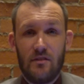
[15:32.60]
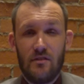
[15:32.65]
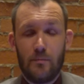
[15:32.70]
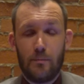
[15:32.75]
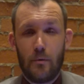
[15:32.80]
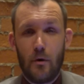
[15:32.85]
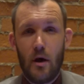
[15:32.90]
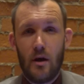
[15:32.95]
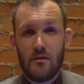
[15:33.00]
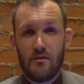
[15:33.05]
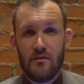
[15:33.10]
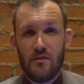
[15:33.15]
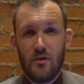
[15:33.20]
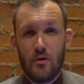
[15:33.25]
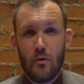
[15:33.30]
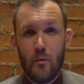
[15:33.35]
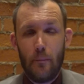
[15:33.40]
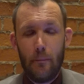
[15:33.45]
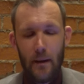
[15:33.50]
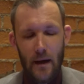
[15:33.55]
is brought to
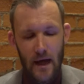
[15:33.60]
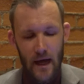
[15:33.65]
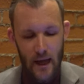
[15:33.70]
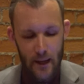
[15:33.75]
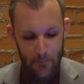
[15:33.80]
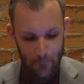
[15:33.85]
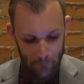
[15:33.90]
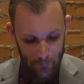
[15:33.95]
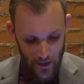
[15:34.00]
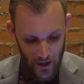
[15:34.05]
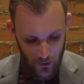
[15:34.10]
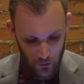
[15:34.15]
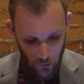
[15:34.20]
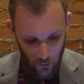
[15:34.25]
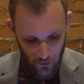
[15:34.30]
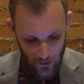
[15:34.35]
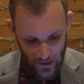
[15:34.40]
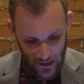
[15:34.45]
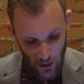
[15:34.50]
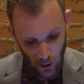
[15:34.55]
you by
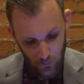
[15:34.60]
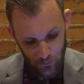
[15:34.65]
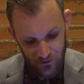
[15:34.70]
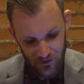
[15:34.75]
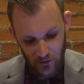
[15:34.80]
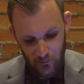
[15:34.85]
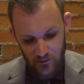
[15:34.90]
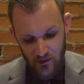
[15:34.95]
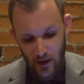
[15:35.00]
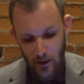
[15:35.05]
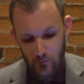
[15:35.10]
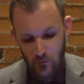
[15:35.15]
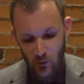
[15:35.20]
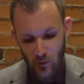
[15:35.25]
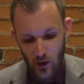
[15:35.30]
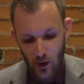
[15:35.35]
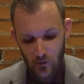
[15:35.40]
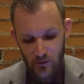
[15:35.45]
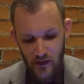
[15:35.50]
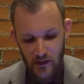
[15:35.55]
BetterHelp. Sometimes
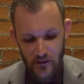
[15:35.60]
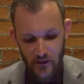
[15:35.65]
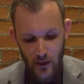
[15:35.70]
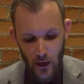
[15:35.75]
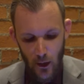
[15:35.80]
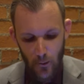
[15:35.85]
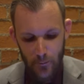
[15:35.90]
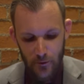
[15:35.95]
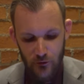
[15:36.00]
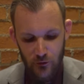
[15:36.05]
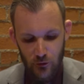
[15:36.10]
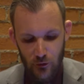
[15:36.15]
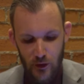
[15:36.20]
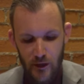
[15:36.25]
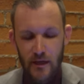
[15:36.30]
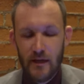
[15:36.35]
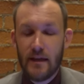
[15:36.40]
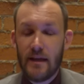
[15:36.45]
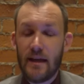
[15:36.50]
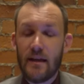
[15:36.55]
we all need the
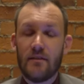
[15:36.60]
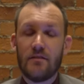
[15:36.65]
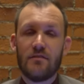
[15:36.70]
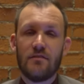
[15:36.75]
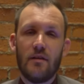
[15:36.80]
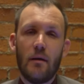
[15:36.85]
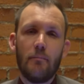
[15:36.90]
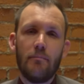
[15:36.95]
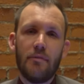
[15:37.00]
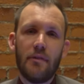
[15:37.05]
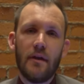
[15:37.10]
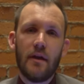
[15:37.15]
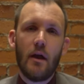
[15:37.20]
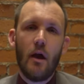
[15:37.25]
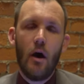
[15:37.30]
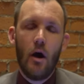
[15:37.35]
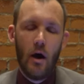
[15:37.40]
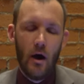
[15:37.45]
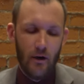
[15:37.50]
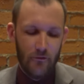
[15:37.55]
opportunity to get something
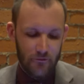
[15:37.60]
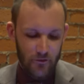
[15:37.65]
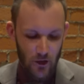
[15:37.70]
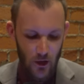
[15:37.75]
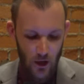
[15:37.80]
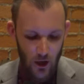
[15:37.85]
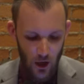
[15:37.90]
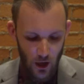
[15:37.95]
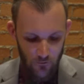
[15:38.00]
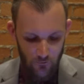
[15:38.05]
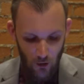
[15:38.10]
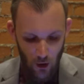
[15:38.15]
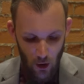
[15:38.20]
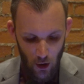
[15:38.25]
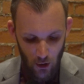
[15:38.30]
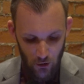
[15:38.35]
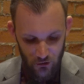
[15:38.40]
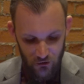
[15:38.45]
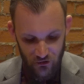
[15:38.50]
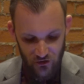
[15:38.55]
off of
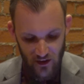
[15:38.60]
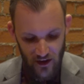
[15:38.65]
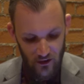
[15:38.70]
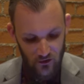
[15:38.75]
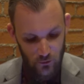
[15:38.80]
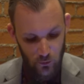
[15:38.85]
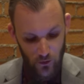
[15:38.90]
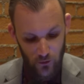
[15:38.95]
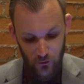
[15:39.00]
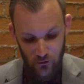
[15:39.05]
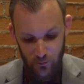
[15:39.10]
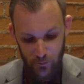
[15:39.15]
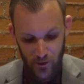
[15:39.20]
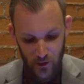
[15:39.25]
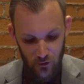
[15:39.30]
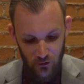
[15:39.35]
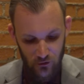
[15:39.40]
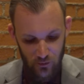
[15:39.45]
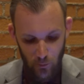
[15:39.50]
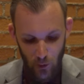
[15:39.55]
our chest. Whether it's
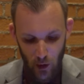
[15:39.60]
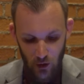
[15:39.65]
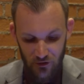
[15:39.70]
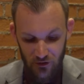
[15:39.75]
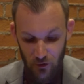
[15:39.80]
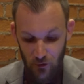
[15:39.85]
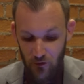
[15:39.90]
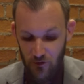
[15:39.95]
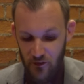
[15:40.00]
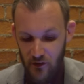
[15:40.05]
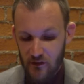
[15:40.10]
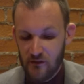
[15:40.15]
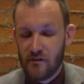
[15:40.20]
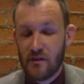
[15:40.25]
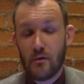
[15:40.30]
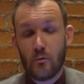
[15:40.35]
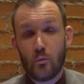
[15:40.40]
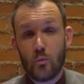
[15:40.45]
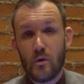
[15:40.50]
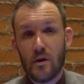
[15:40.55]
big or small, certain things
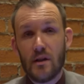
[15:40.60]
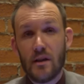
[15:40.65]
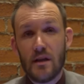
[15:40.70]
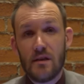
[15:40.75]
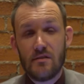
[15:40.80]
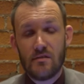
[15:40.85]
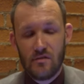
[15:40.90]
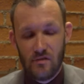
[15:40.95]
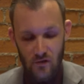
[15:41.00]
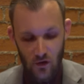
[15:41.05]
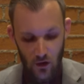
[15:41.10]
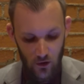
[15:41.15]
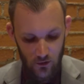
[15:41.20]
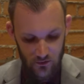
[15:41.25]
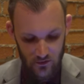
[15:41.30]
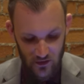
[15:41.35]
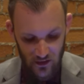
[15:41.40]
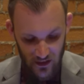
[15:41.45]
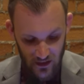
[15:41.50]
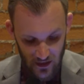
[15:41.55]
can really
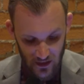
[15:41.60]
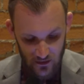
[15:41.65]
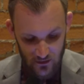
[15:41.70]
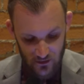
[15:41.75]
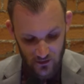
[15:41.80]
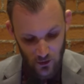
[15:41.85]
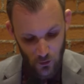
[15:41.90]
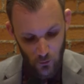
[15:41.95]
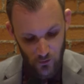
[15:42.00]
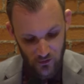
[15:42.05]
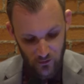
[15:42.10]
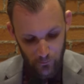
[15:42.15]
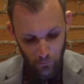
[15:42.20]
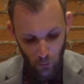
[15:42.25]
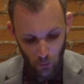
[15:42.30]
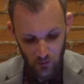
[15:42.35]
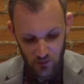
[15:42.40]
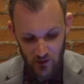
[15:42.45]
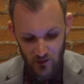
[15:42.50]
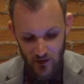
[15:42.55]
start to get to you. It's
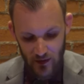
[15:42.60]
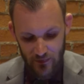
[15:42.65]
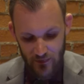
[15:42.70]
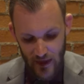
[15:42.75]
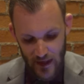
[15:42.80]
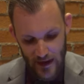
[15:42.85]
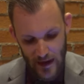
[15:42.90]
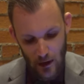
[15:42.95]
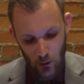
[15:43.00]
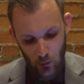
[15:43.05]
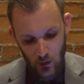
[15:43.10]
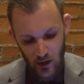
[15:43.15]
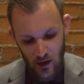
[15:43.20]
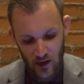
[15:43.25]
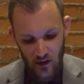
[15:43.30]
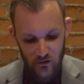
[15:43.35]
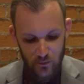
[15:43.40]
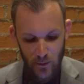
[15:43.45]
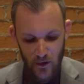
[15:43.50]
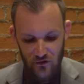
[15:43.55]
important to let that out,
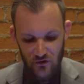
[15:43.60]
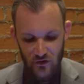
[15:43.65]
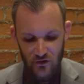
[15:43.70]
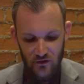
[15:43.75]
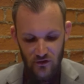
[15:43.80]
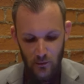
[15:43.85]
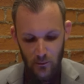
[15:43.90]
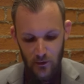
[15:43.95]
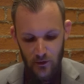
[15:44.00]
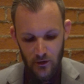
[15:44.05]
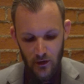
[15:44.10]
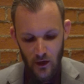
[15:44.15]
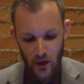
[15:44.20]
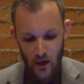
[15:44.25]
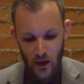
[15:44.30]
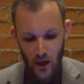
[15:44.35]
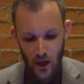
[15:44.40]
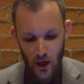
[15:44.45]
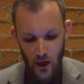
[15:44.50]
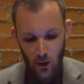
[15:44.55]
especially someone
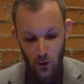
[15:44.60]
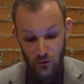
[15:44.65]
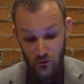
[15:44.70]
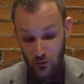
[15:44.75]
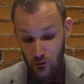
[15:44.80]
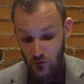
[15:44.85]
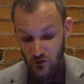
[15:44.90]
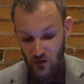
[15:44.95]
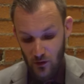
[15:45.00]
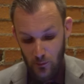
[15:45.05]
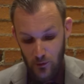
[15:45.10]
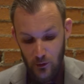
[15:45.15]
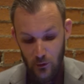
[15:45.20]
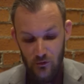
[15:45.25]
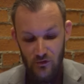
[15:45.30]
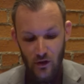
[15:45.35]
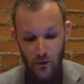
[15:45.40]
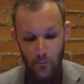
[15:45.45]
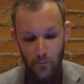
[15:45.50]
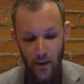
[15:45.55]
to someone
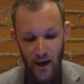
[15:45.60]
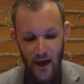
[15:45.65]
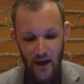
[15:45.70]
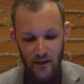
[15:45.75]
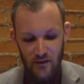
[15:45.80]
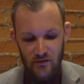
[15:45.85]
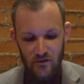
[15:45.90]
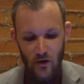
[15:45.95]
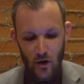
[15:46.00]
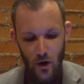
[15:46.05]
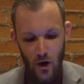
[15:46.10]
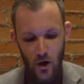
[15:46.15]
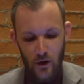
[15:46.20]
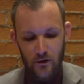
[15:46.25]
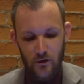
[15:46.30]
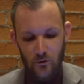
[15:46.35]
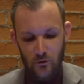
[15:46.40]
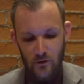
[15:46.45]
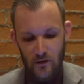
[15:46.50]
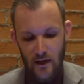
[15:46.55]
who's unbiased on
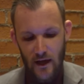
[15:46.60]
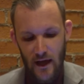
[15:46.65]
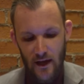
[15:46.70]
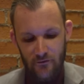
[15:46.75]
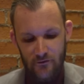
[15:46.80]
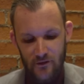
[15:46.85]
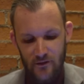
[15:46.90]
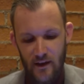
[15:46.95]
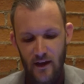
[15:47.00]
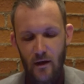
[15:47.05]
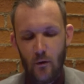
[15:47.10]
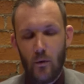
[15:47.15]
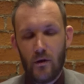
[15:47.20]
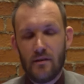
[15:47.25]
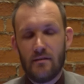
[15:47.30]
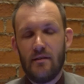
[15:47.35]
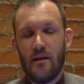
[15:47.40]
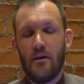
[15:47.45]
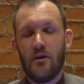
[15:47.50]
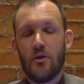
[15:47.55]
your life. Today I
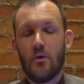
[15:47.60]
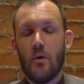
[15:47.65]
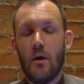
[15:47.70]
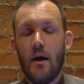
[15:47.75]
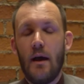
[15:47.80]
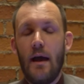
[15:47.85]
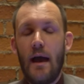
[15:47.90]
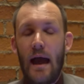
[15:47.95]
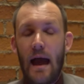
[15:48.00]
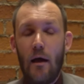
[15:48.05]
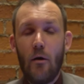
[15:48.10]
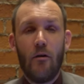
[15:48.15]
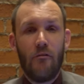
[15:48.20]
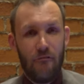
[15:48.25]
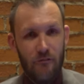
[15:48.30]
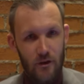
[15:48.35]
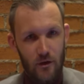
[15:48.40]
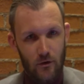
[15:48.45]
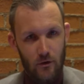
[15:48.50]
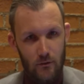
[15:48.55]
want to tell you how I
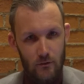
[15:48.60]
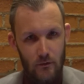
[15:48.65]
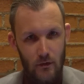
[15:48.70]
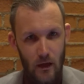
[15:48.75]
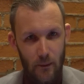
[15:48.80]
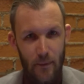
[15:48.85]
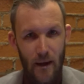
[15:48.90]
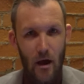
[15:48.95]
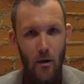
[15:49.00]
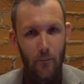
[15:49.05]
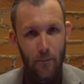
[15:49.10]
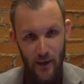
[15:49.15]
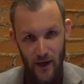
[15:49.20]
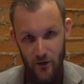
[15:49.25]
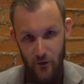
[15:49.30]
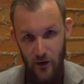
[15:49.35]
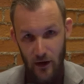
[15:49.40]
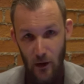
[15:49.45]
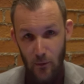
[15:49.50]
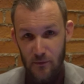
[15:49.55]
feel about
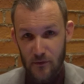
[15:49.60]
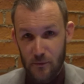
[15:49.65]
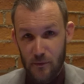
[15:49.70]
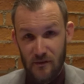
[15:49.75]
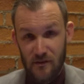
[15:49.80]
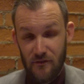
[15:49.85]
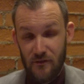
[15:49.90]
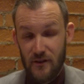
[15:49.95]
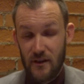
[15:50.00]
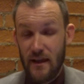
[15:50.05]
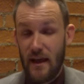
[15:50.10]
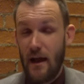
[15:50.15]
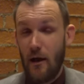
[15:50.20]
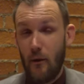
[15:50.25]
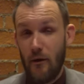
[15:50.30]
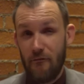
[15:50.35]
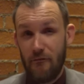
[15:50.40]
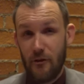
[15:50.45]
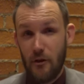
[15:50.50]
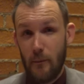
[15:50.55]
BetterHelp, specifically how
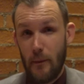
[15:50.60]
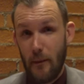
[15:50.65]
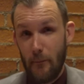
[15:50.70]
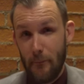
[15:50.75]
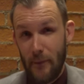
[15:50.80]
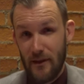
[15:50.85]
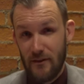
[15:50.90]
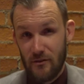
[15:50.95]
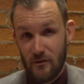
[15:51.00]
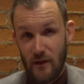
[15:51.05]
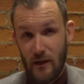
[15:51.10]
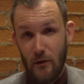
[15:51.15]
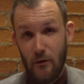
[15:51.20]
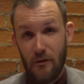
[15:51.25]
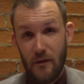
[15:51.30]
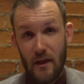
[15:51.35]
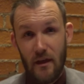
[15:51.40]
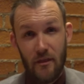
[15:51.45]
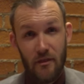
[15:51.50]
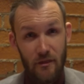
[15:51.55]
I feel about mental
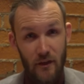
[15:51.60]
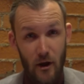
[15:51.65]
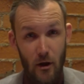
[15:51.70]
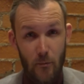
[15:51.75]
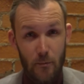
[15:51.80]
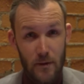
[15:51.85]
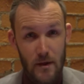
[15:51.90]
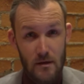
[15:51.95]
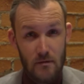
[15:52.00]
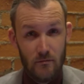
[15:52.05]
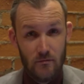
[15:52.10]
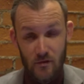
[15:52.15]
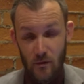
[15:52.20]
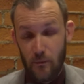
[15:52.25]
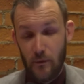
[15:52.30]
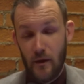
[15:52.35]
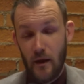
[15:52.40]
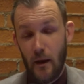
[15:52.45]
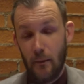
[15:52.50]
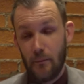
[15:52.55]
health and therapy,
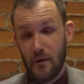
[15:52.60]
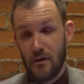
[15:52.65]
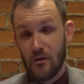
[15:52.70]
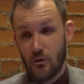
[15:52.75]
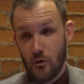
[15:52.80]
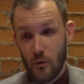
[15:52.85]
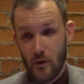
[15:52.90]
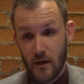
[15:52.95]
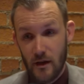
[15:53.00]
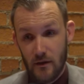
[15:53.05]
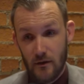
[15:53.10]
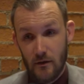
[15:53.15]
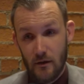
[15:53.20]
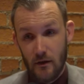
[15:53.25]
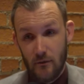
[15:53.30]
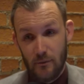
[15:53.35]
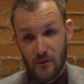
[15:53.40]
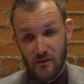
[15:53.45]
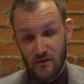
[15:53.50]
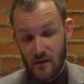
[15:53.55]
something I've been doing and
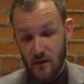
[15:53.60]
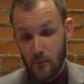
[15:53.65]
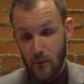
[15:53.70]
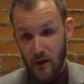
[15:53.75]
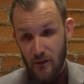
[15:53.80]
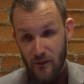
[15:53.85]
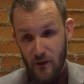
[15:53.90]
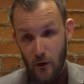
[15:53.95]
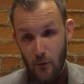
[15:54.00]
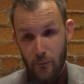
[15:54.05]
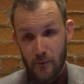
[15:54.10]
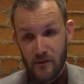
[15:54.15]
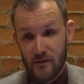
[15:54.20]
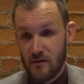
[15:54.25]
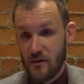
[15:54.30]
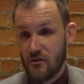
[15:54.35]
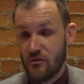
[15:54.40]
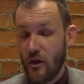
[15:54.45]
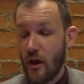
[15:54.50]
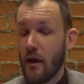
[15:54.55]
I've been seeing my therapist
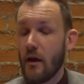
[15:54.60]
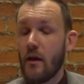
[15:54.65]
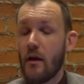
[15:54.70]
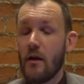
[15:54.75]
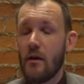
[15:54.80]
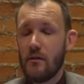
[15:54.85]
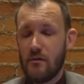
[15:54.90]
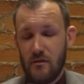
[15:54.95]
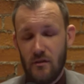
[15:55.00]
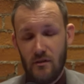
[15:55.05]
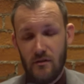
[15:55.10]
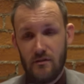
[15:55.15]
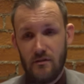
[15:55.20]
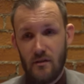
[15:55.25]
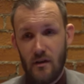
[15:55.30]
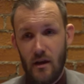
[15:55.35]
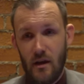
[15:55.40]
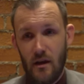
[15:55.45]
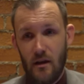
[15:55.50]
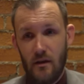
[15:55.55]
TJ since
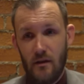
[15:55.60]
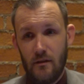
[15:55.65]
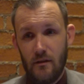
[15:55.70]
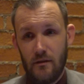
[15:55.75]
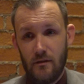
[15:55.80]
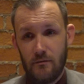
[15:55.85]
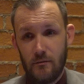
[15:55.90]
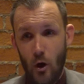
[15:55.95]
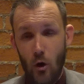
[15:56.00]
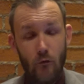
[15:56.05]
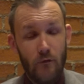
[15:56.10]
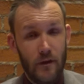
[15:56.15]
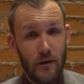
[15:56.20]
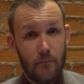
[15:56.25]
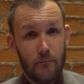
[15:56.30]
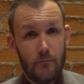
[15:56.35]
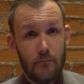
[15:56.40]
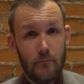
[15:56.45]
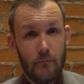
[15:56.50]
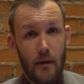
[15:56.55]
COVID.
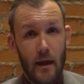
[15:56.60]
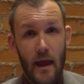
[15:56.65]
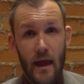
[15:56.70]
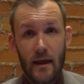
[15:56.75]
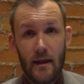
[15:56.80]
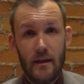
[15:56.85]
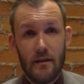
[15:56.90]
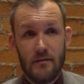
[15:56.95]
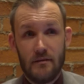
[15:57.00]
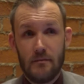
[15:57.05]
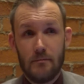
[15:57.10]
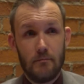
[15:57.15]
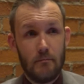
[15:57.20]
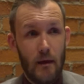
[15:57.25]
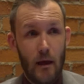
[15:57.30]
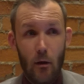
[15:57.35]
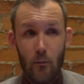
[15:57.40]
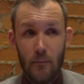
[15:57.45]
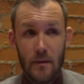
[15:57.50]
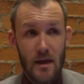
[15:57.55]
And it's
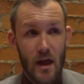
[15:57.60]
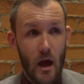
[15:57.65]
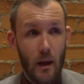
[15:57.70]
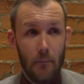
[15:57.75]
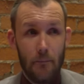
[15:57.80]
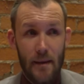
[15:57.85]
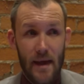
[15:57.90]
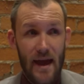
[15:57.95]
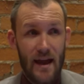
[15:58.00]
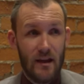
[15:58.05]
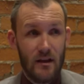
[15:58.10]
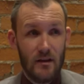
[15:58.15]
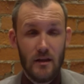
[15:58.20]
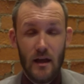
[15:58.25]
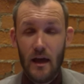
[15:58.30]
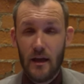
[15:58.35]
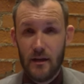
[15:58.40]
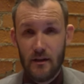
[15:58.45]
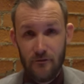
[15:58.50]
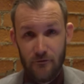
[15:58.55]
helped me unpack a
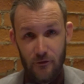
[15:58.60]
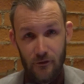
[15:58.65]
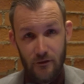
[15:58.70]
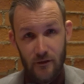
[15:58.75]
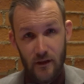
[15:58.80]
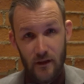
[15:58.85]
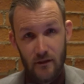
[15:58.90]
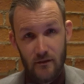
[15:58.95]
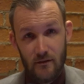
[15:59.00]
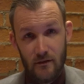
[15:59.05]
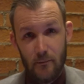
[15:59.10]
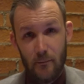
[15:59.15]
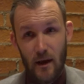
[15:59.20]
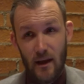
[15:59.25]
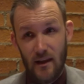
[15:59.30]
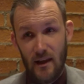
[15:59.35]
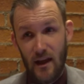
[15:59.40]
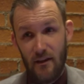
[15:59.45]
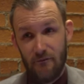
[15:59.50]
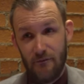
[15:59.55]
lot of different things in my
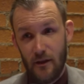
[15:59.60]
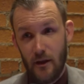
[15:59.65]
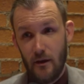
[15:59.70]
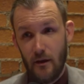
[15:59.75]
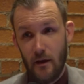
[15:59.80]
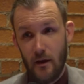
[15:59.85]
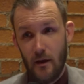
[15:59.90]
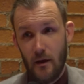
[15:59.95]
life that